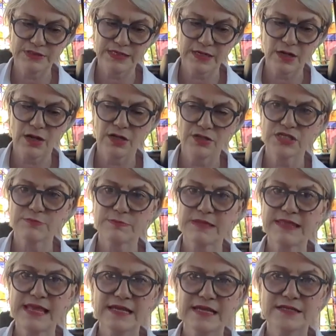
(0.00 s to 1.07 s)
It can't just be
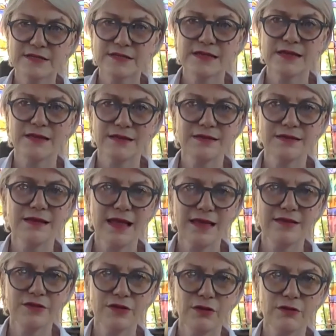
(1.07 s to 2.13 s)
the editors,
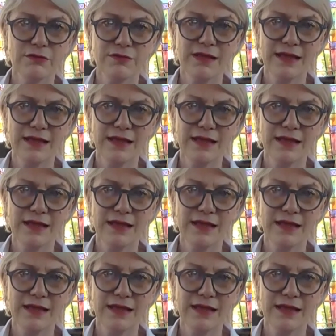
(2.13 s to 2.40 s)
you know,